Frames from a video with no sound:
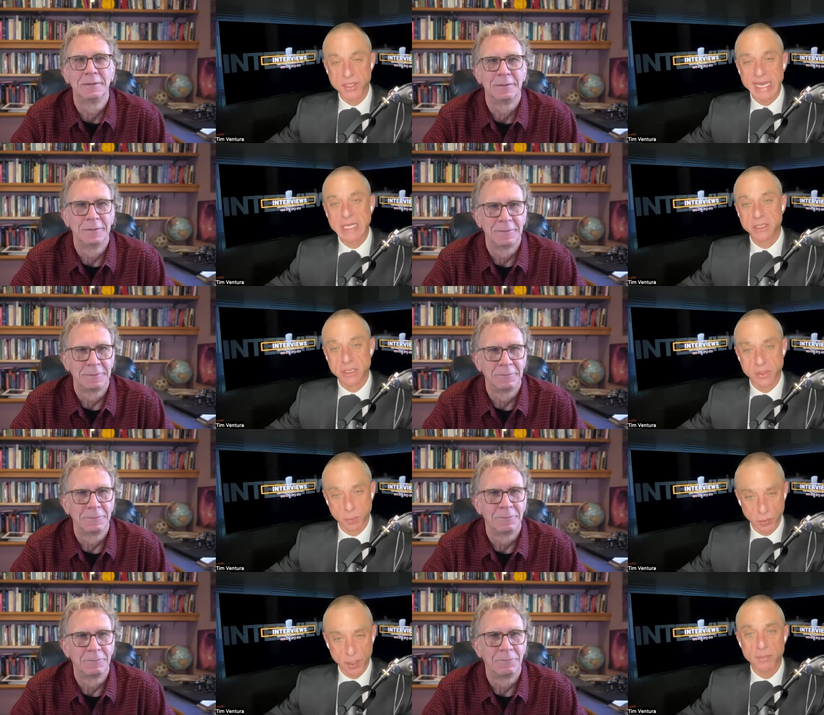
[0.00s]
Speaker 1: that
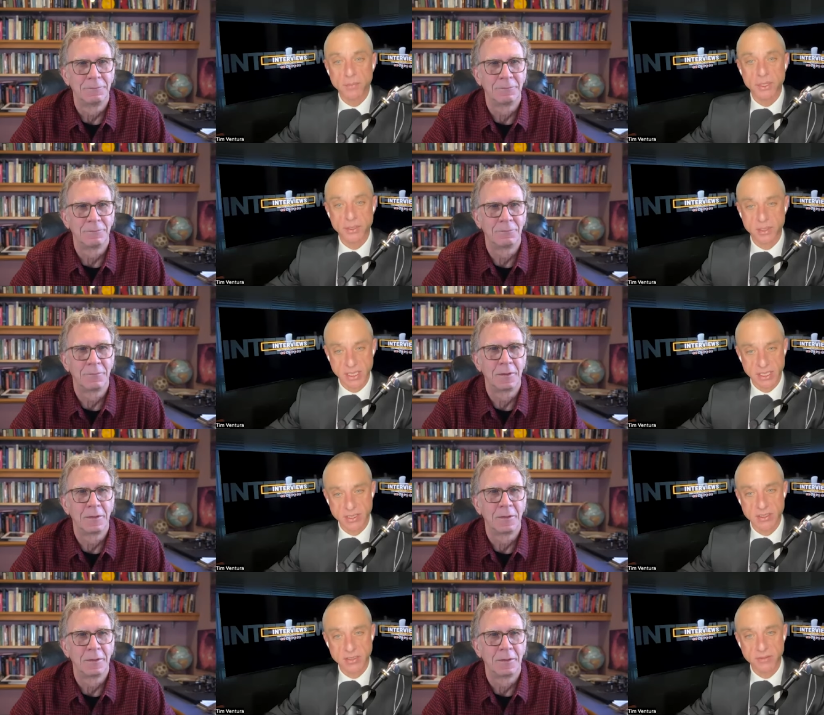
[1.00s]
disrupt
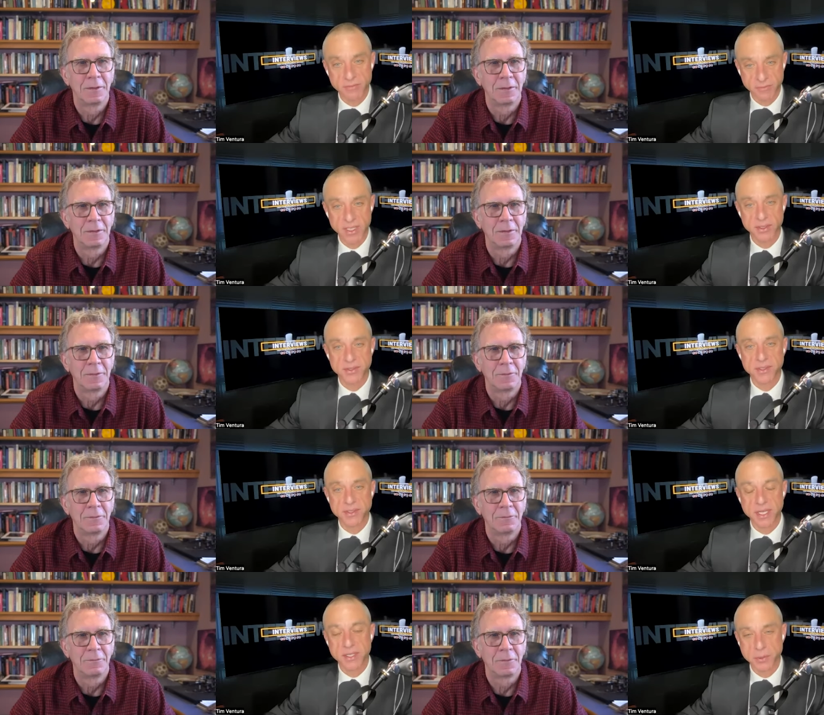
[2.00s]
these fields?
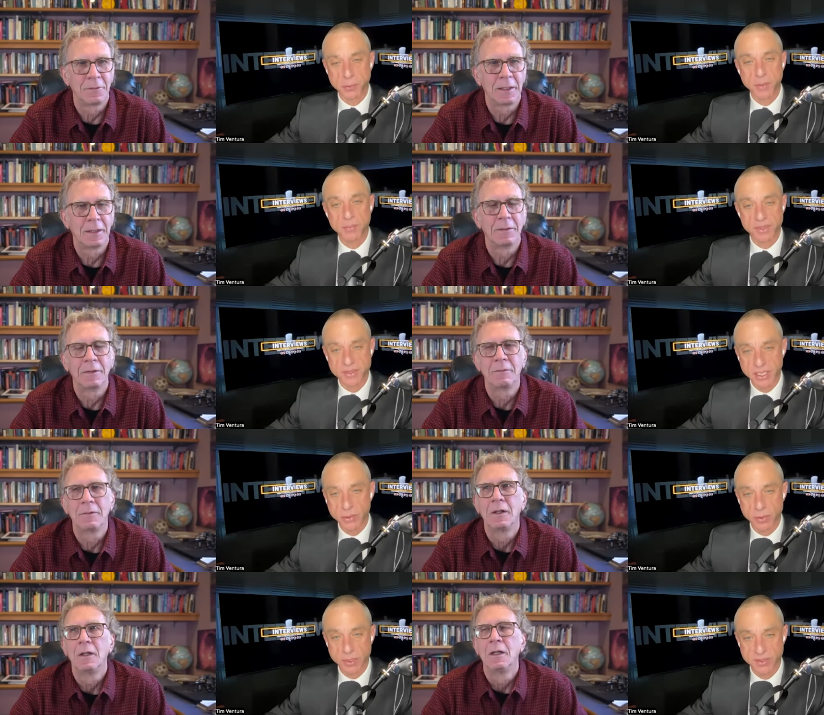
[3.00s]
Does that disrupt the
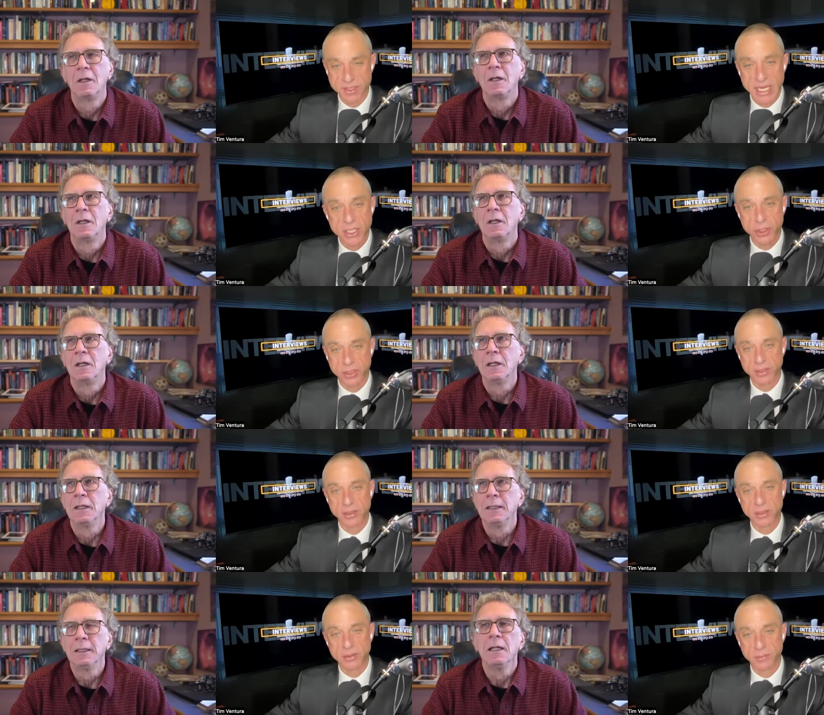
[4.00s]
synchronization
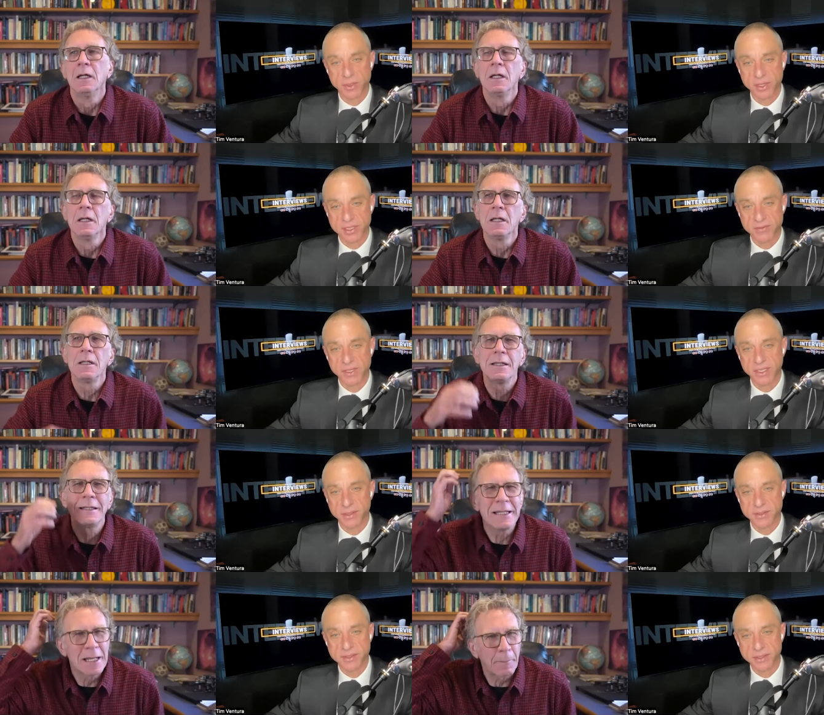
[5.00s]
with these
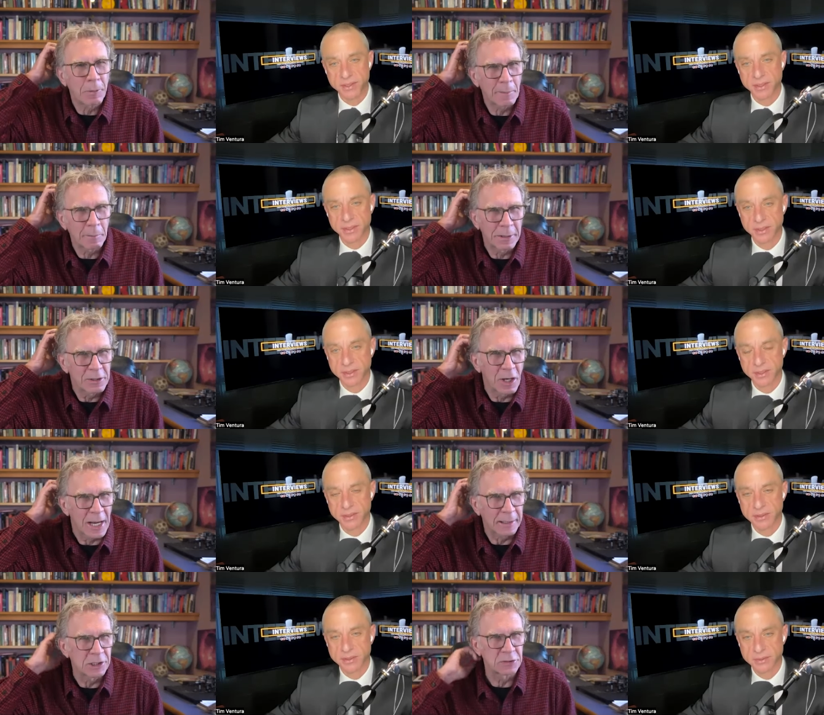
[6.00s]
fields? Yeah,
Speaker 2: probably
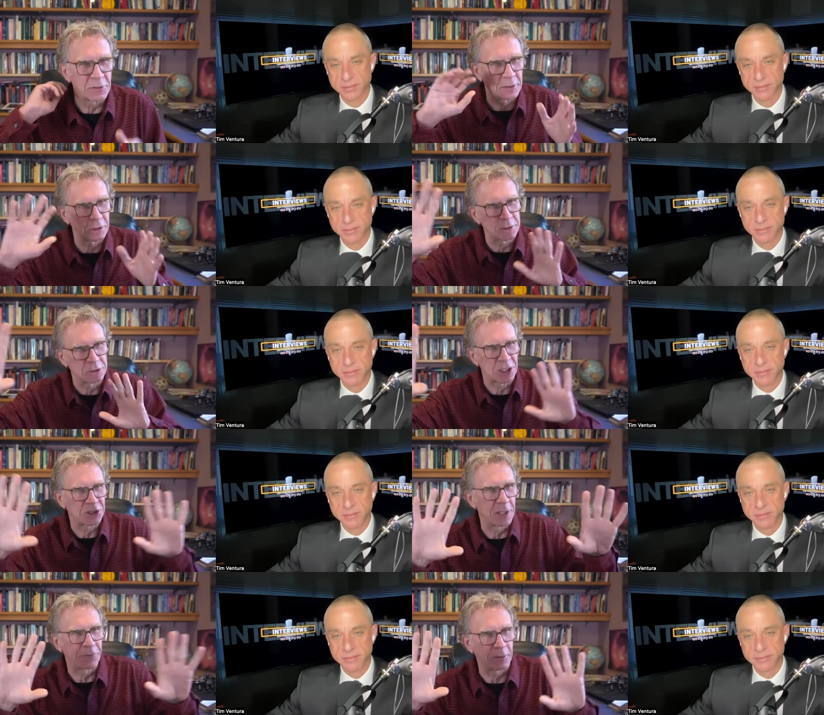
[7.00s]
not because they're in
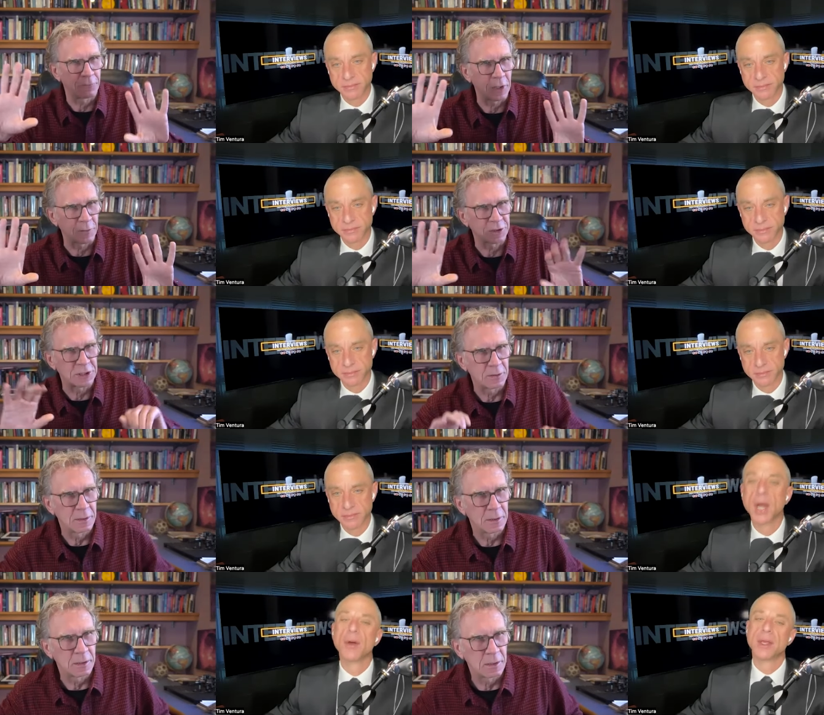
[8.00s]
such different frequency
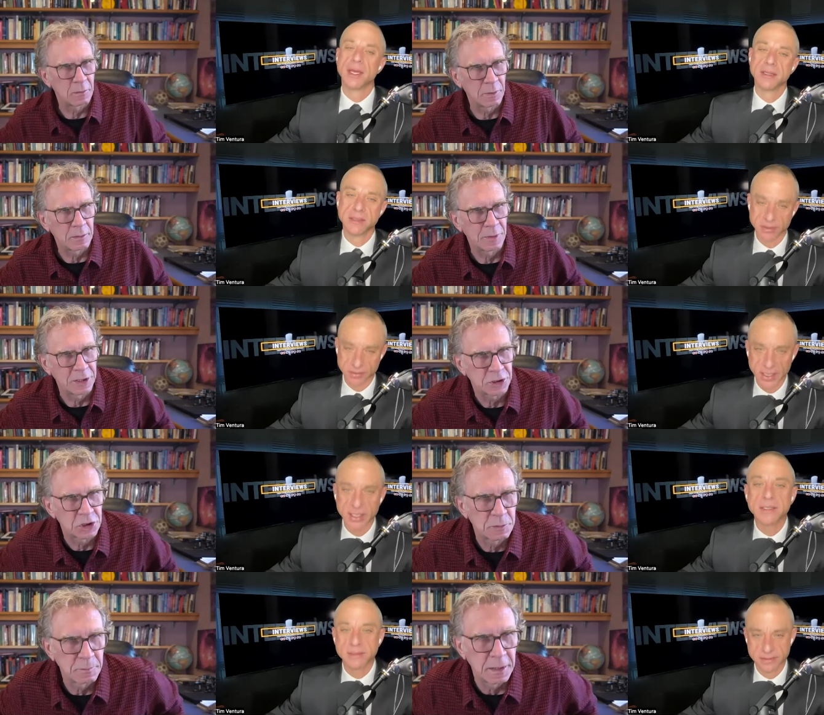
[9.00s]
Okay.
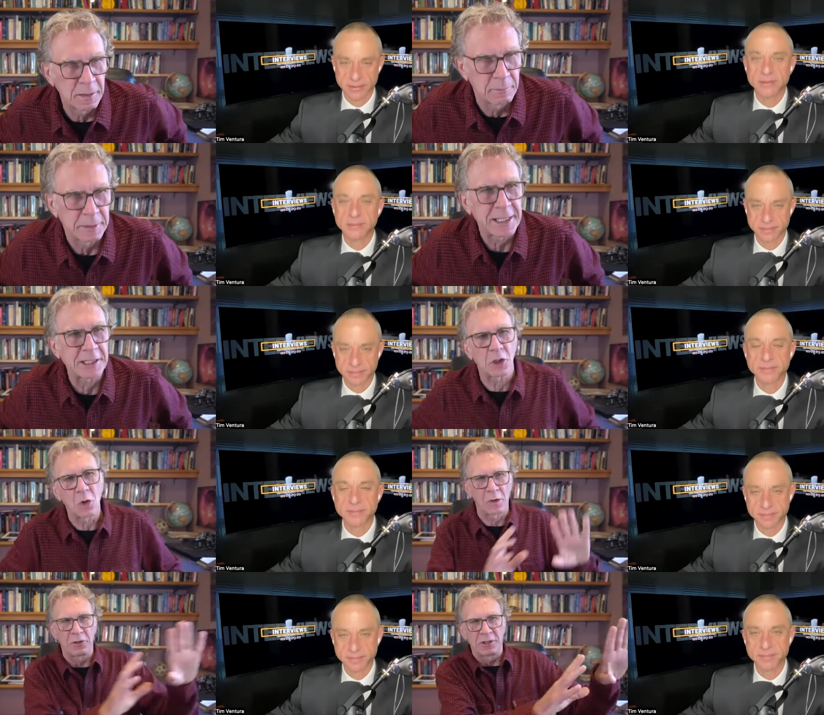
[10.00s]
Okay. But but that's a
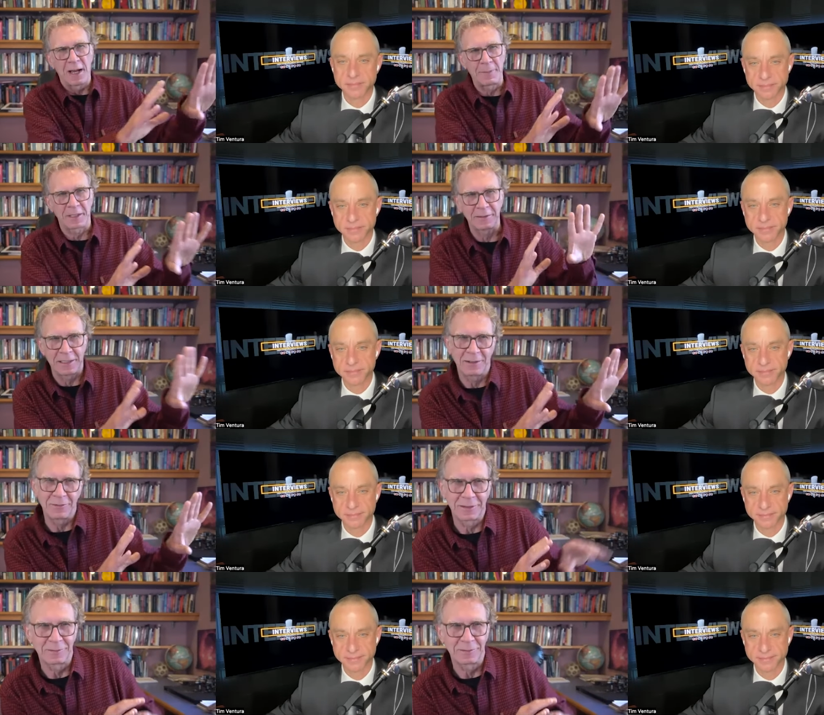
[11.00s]
whole other topic. Now, uh,